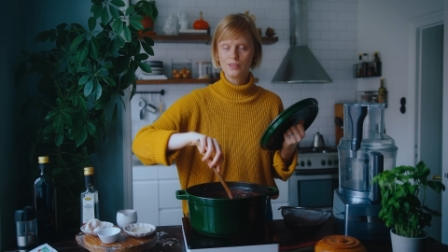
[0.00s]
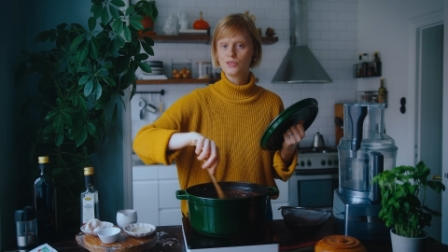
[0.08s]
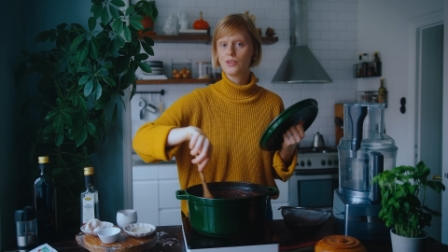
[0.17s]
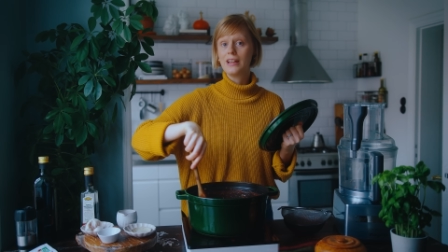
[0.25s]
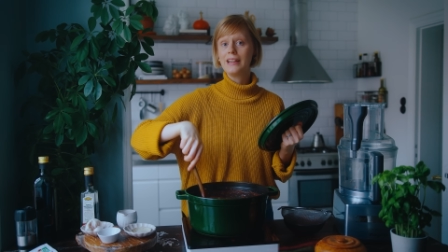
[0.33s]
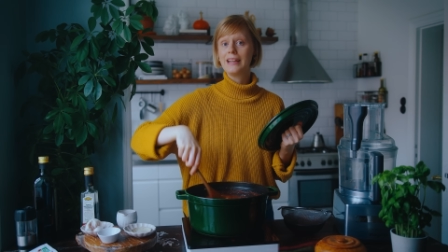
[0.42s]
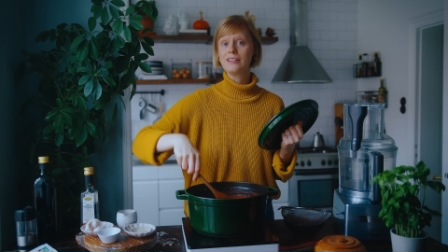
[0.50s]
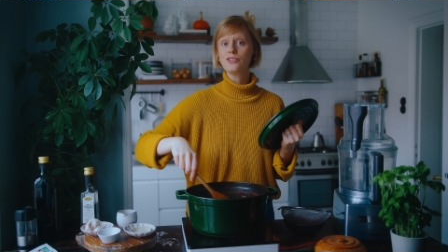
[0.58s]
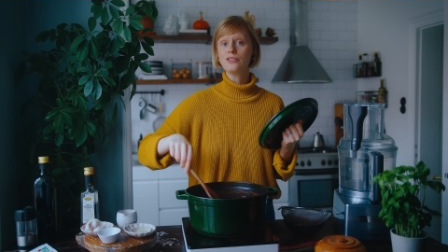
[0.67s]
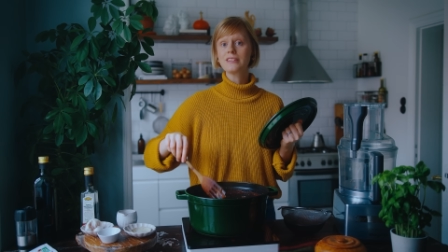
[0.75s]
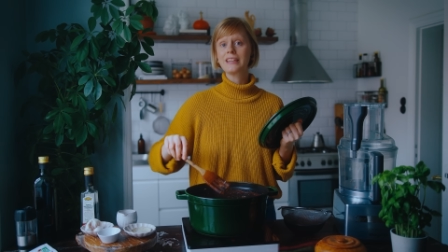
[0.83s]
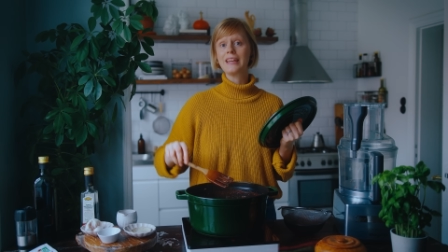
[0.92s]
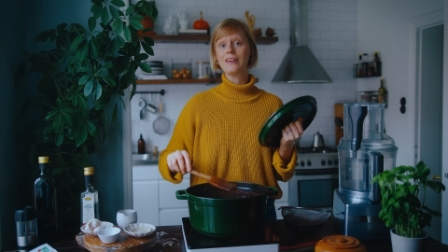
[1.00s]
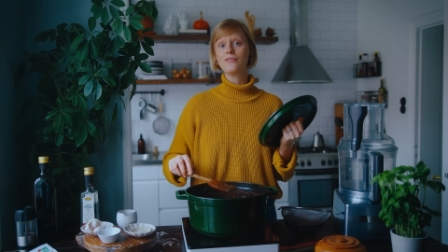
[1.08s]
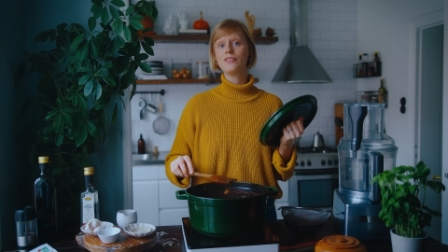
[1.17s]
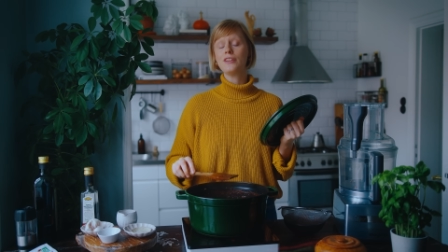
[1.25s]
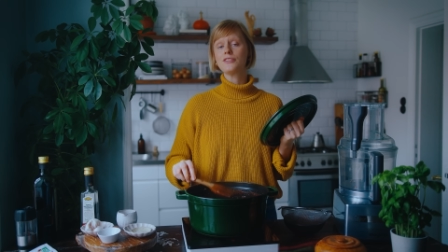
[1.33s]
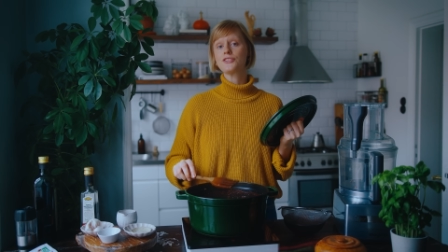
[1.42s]
So the lentils
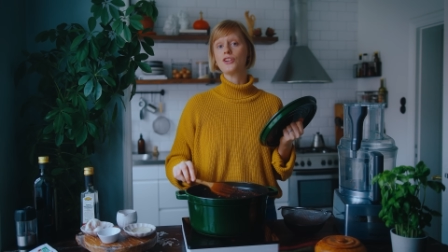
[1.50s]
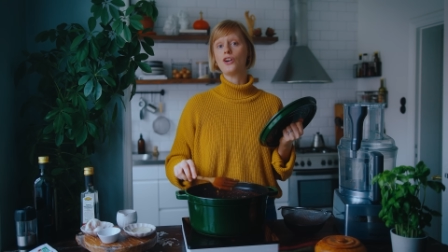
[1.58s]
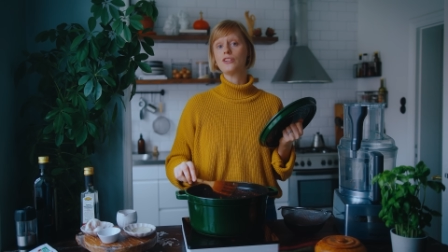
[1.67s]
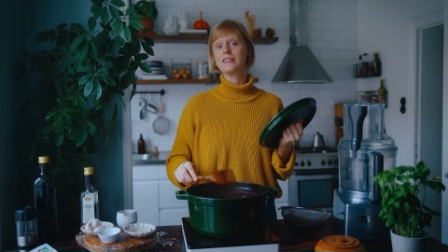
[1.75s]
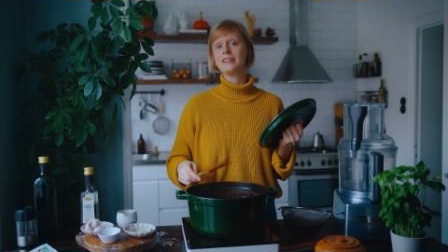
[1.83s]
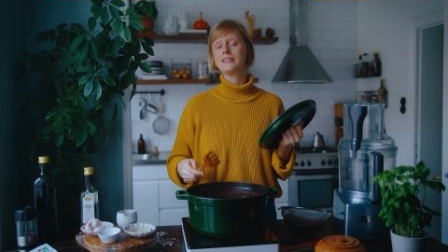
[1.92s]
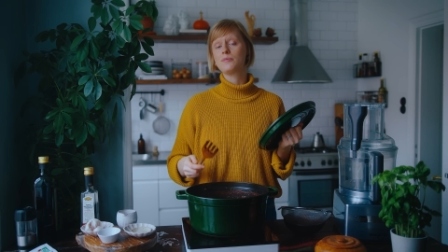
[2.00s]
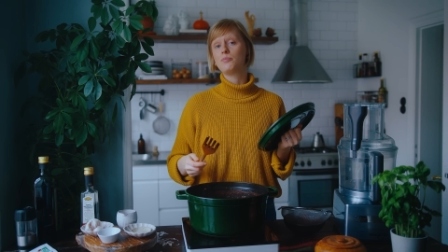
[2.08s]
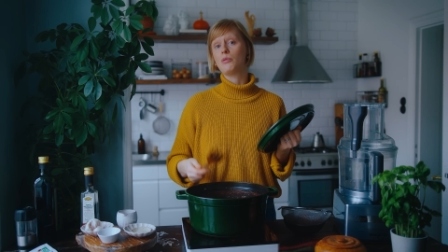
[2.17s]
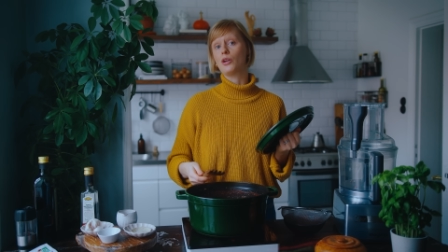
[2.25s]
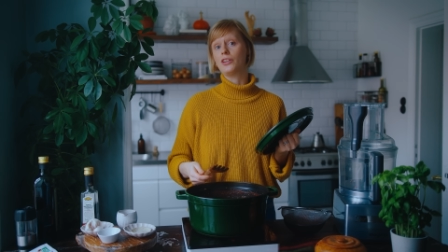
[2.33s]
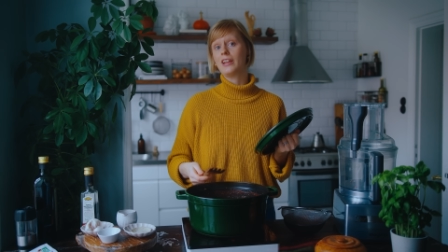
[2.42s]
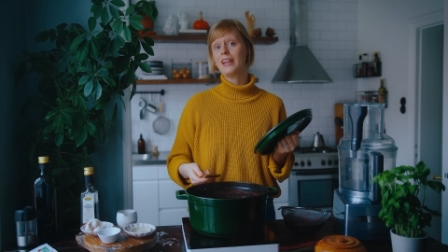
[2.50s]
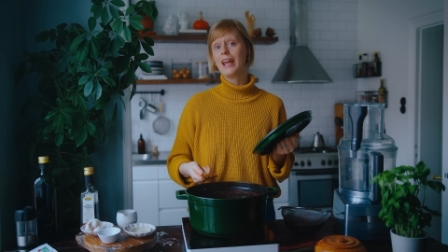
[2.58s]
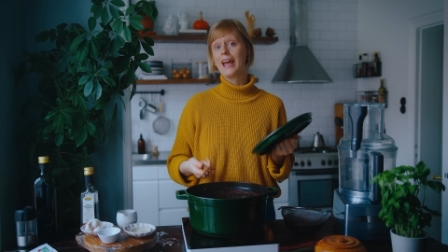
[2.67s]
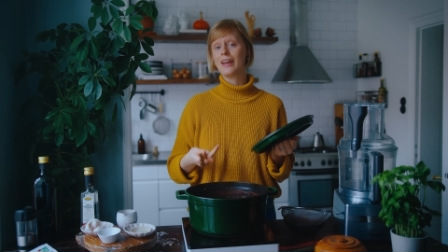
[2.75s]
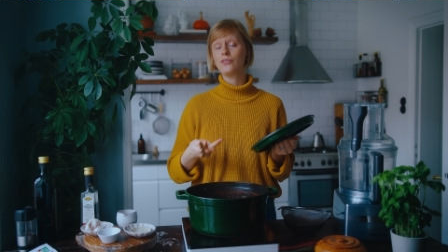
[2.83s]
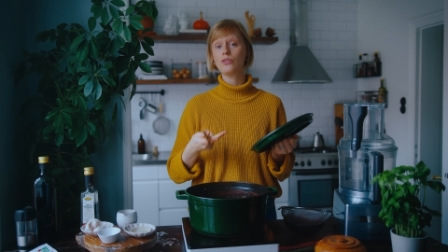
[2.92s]
give the sauce its body
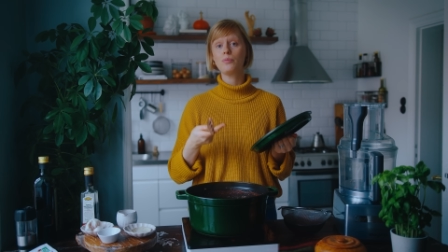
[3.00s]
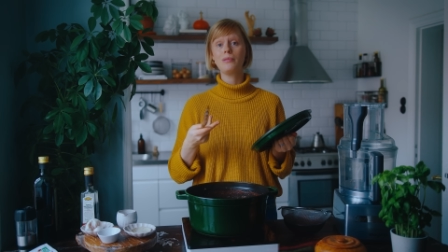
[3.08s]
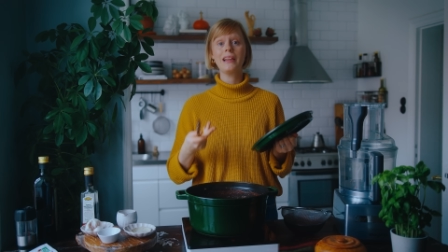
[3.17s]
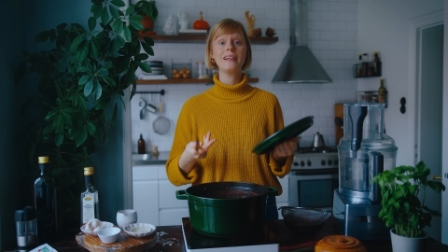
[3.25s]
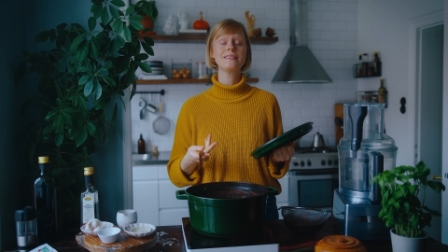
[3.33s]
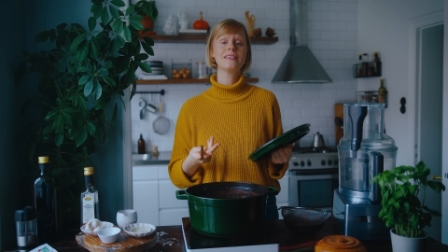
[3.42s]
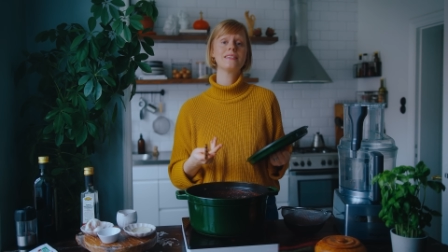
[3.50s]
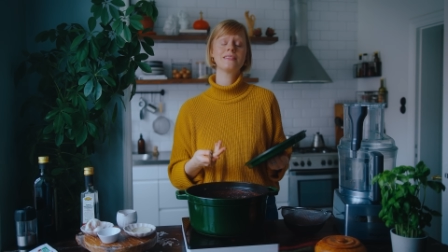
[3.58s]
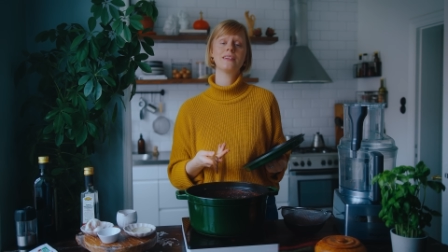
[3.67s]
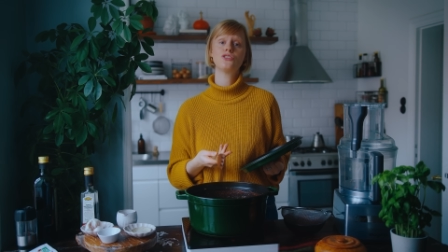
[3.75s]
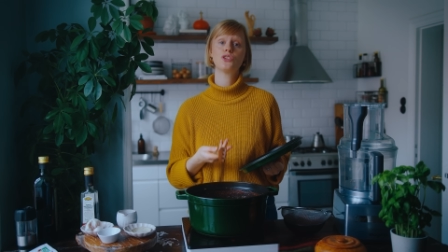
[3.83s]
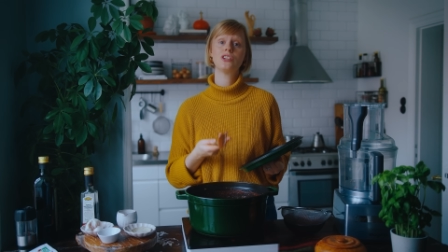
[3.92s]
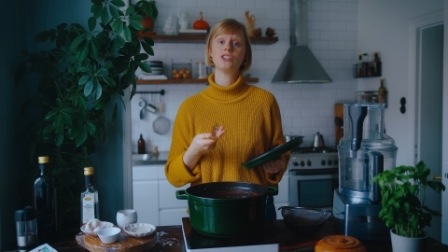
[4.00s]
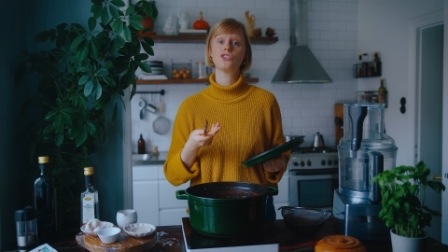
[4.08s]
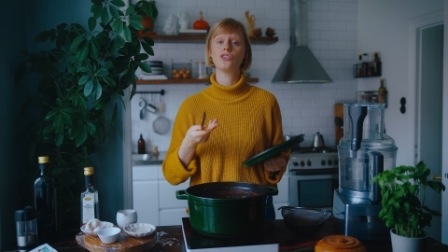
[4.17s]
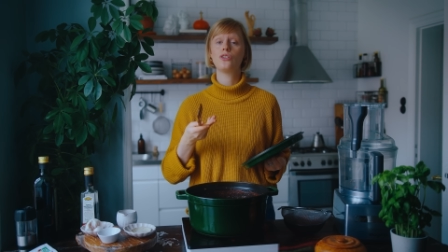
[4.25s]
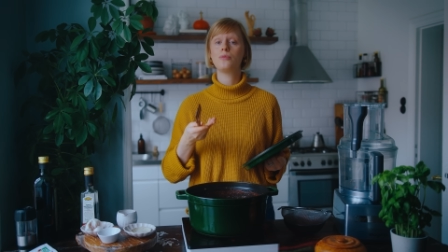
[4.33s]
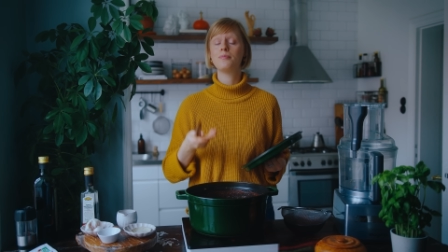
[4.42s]
and replaces the
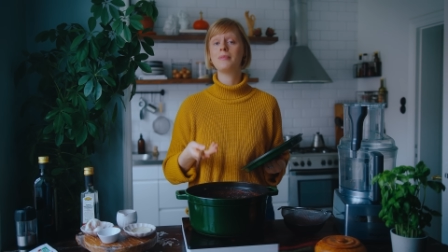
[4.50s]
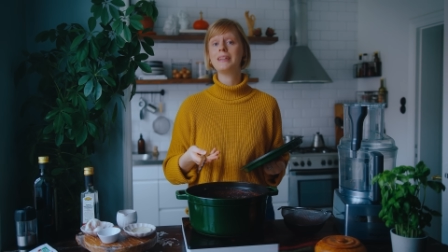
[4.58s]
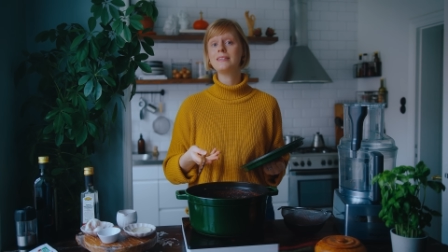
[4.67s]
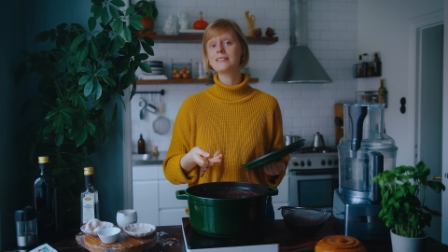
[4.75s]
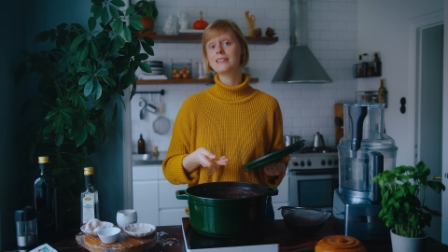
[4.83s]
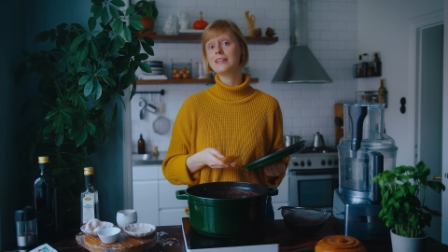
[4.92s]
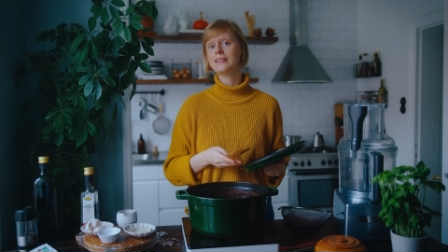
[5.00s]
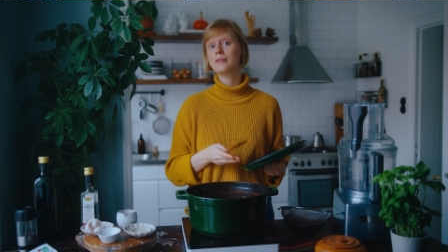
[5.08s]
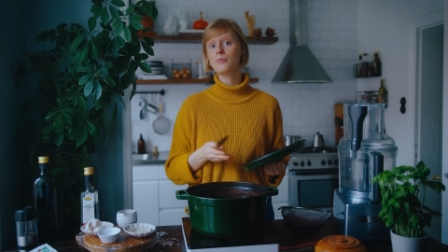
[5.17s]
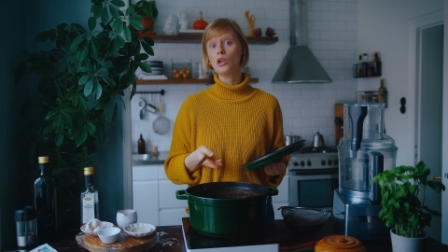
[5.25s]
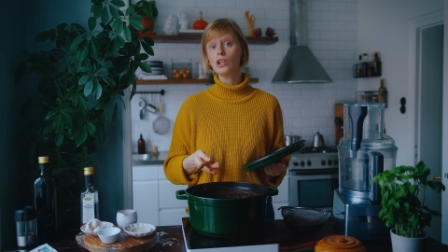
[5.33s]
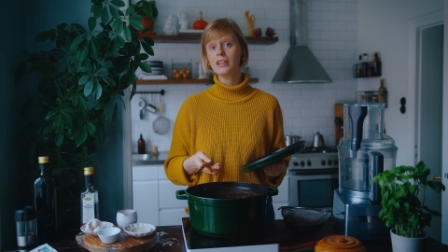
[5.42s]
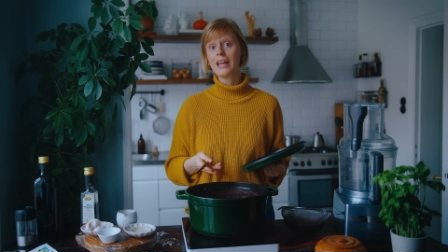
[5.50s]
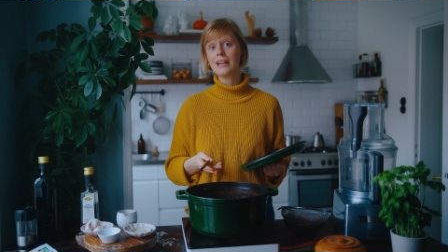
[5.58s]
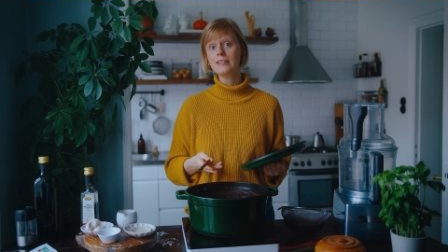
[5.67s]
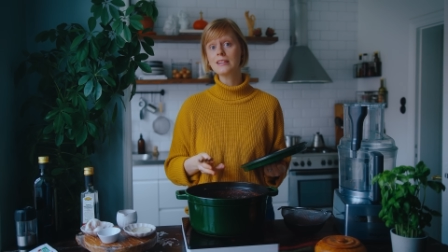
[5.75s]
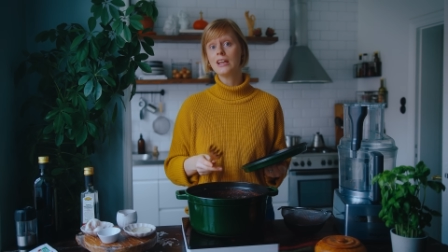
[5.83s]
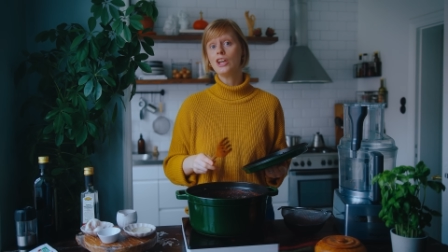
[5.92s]
traditional mince in the
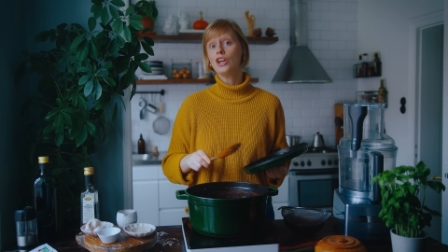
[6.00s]
bolognese.